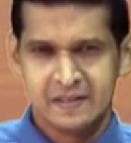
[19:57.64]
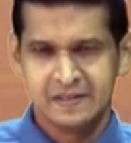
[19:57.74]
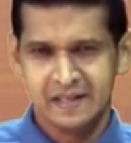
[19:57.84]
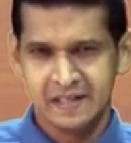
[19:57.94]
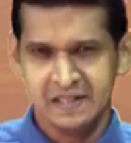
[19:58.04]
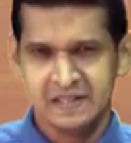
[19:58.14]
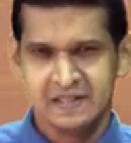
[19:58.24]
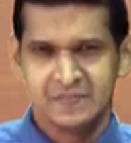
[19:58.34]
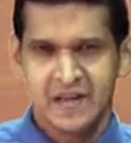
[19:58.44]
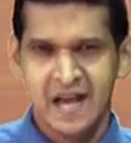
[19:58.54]
then
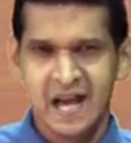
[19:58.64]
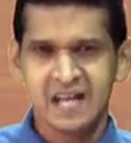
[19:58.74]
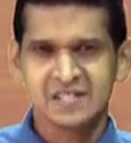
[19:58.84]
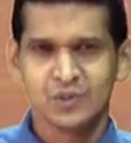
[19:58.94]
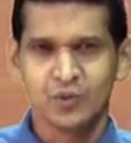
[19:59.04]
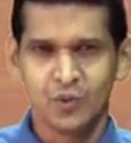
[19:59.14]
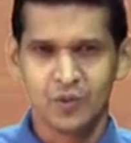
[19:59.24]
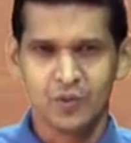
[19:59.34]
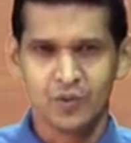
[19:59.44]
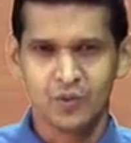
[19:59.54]
has
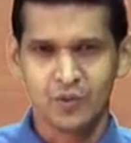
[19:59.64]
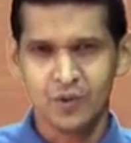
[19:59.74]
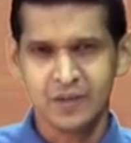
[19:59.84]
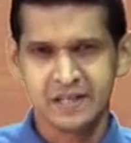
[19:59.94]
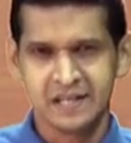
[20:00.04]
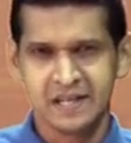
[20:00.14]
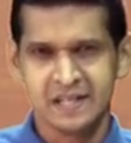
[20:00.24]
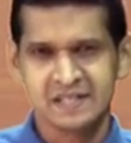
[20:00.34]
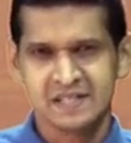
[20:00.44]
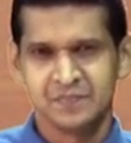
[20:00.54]

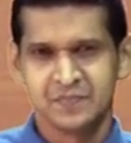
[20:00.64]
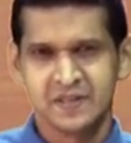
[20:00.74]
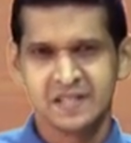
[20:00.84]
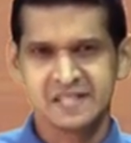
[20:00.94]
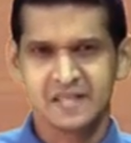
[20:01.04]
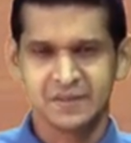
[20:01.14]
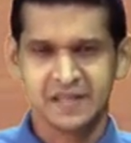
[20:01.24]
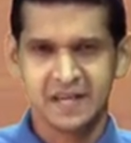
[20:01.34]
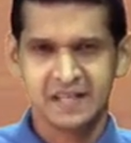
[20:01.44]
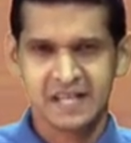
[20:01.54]
organized a
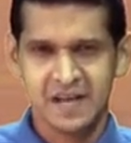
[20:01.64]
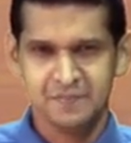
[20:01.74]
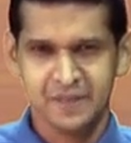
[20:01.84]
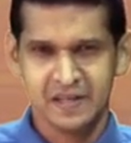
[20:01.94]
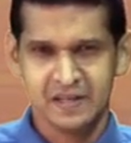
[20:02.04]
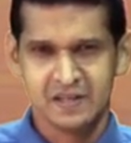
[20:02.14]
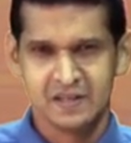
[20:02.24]
Sramadana campaign.